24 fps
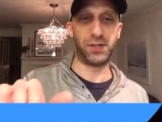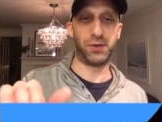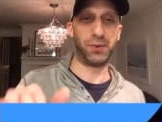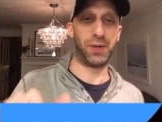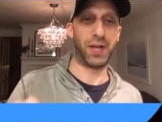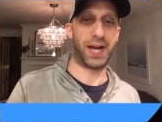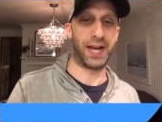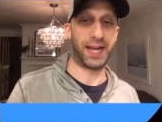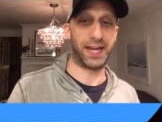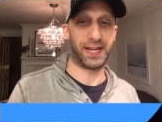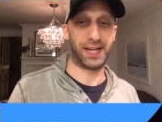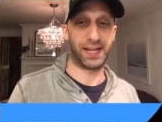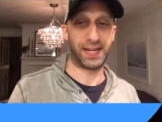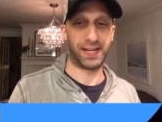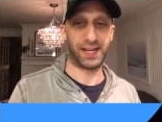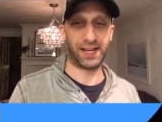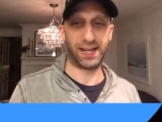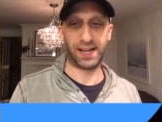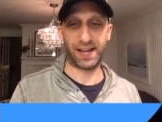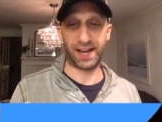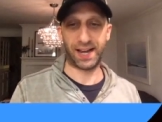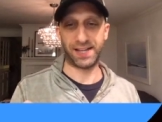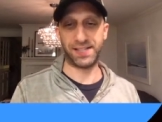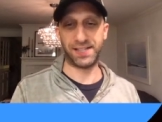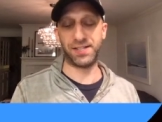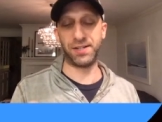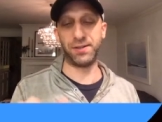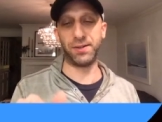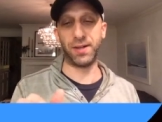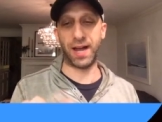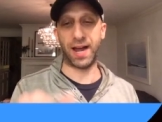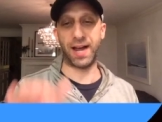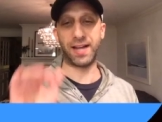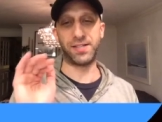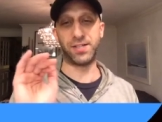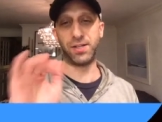do like. I
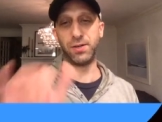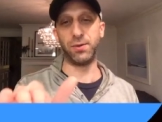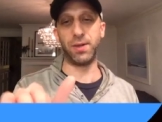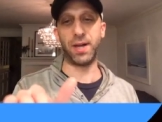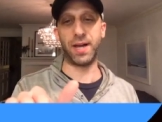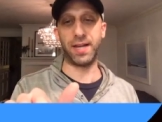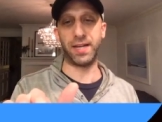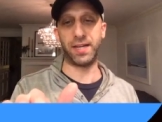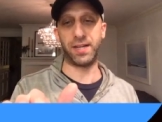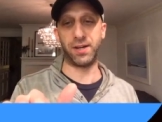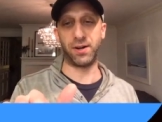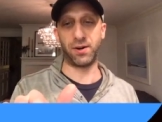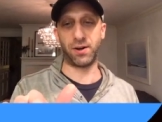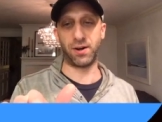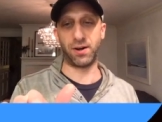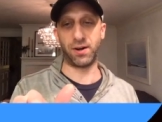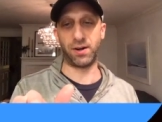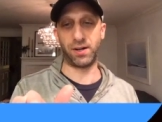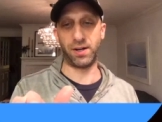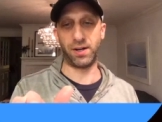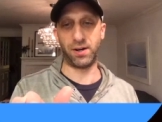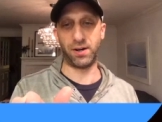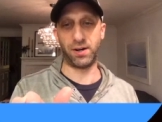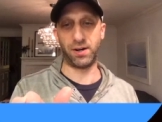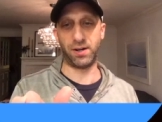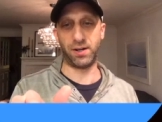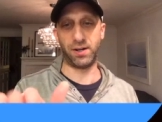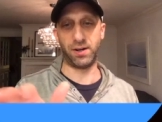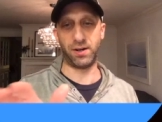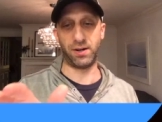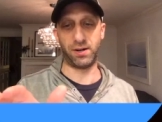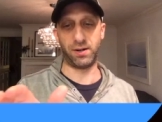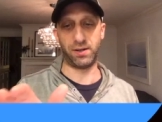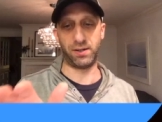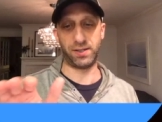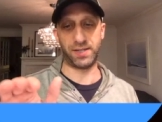do, I do like your your
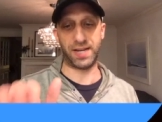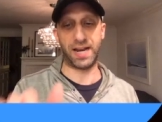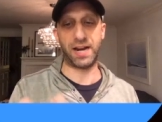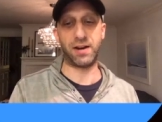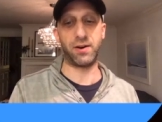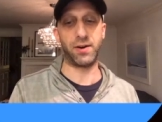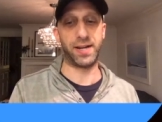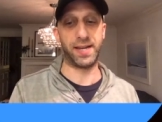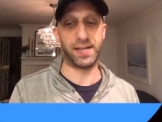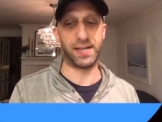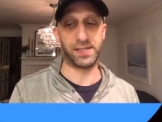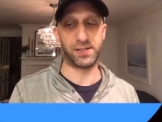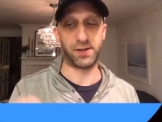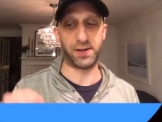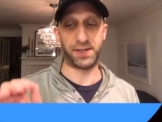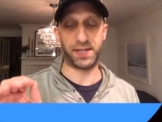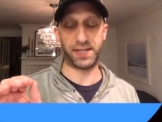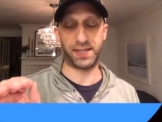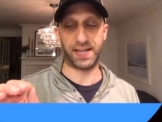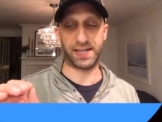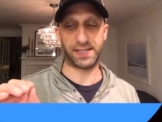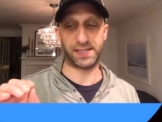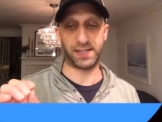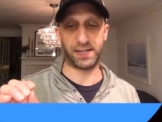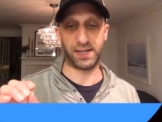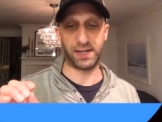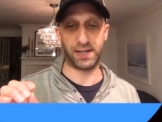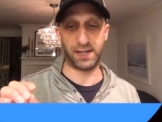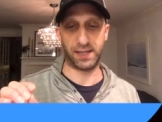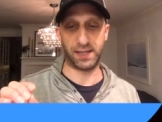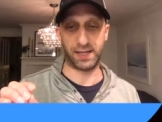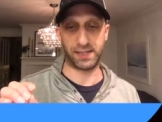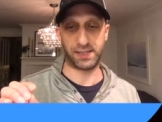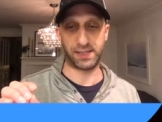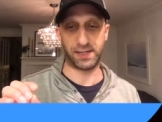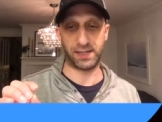your Zachary Quinto. I think that's
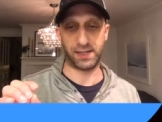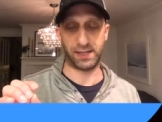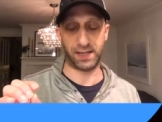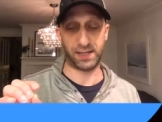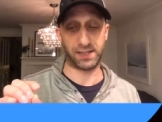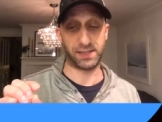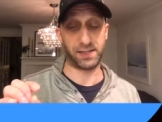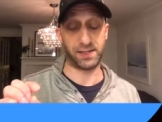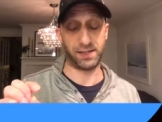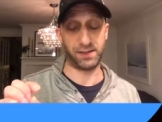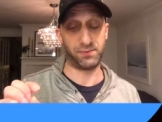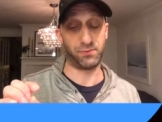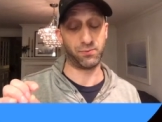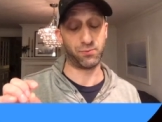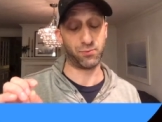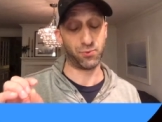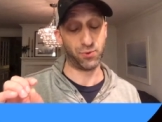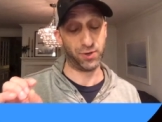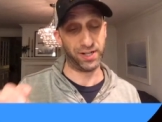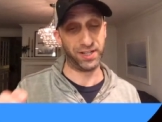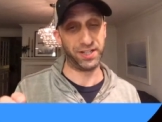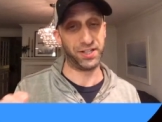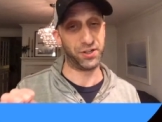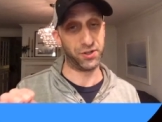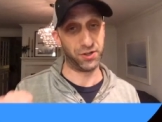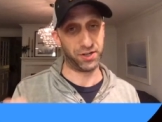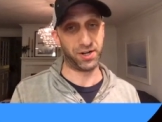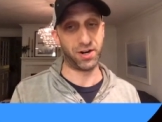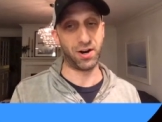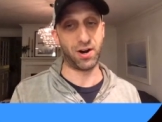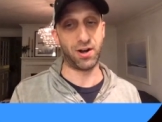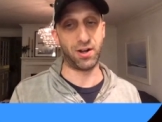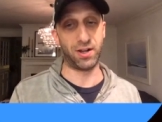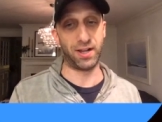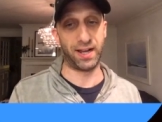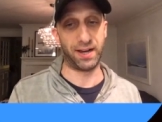a that's a that's a really good
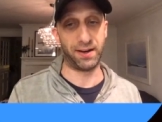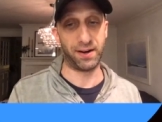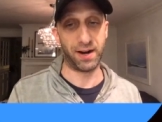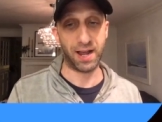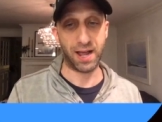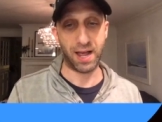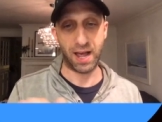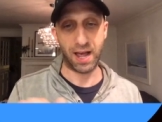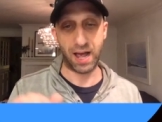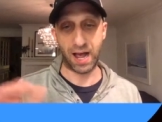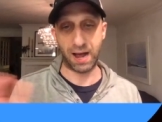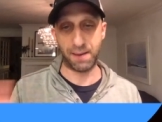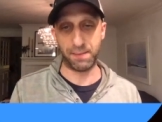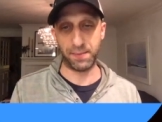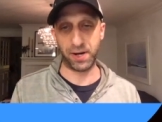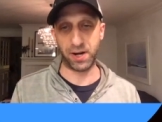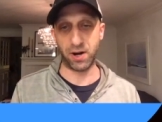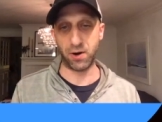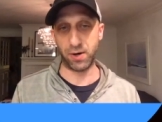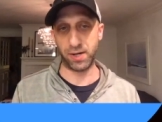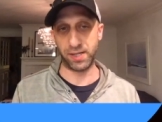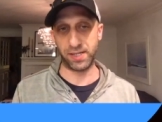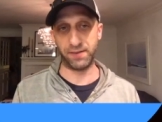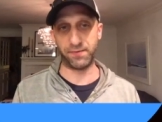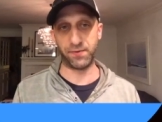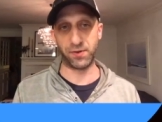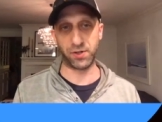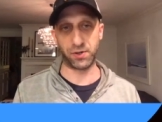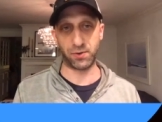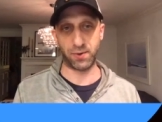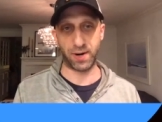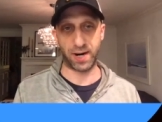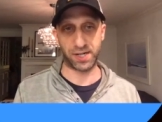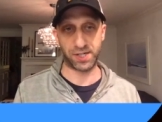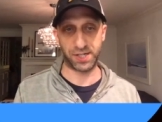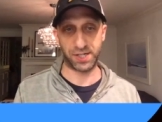call out. I'm going to go in a different
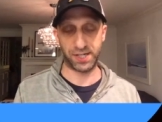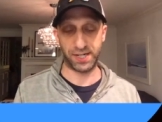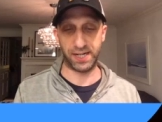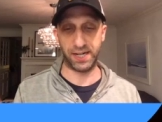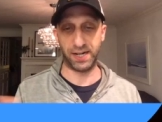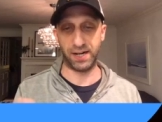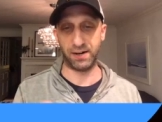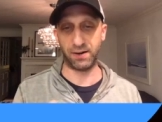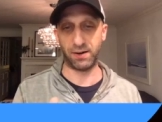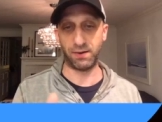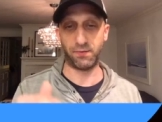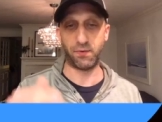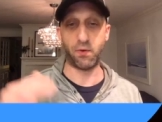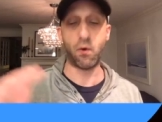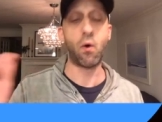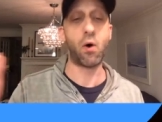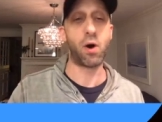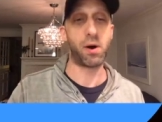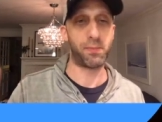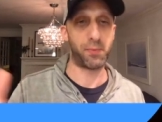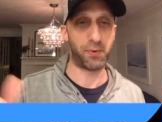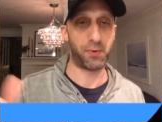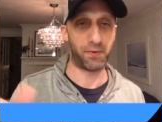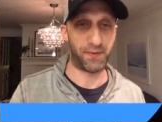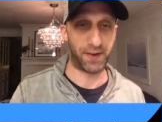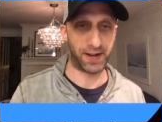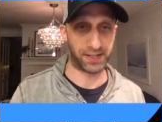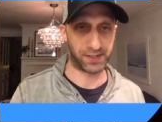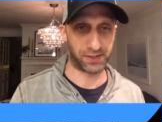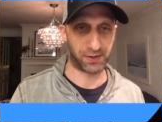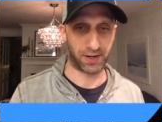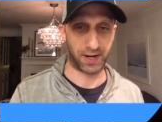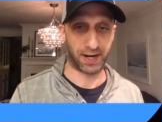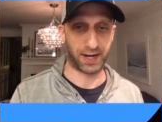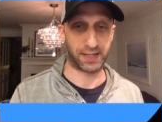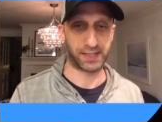direction here for
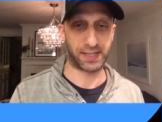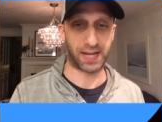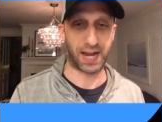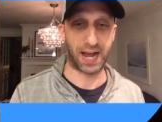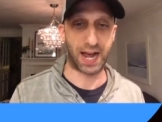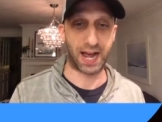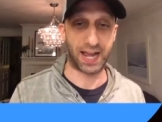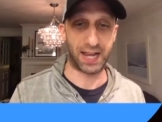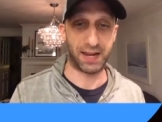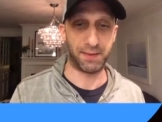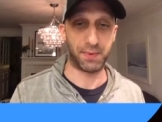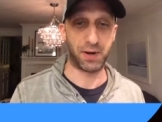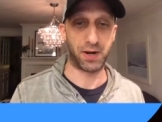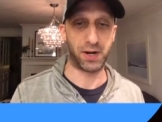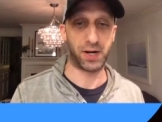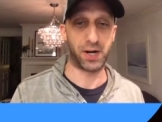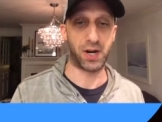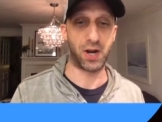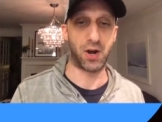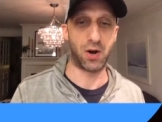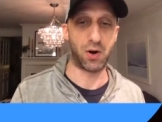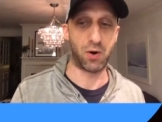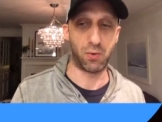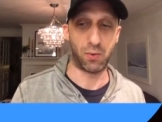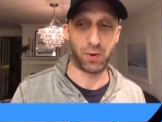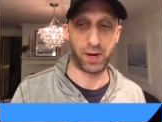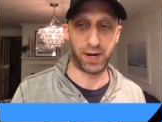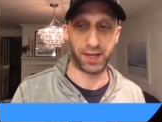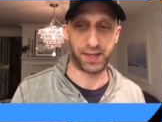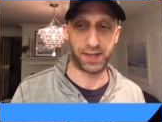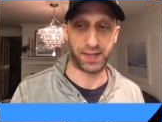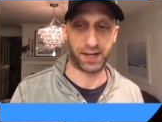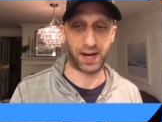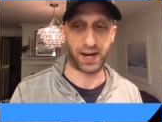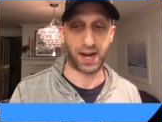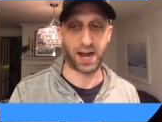Professor X. I am going to go
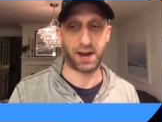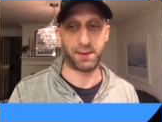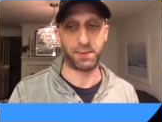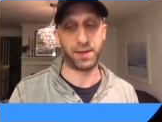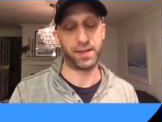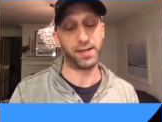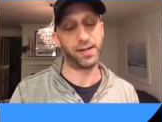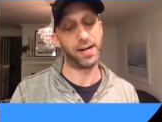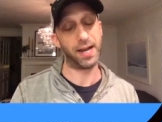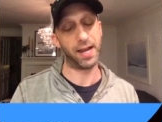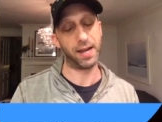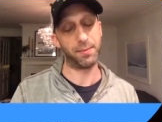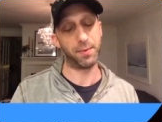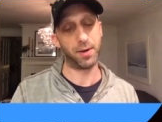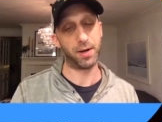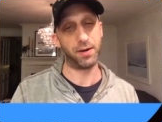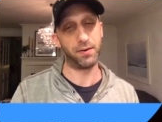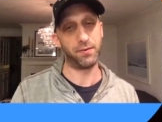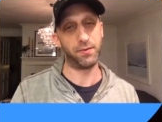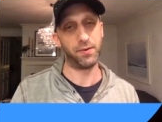with a guy by the name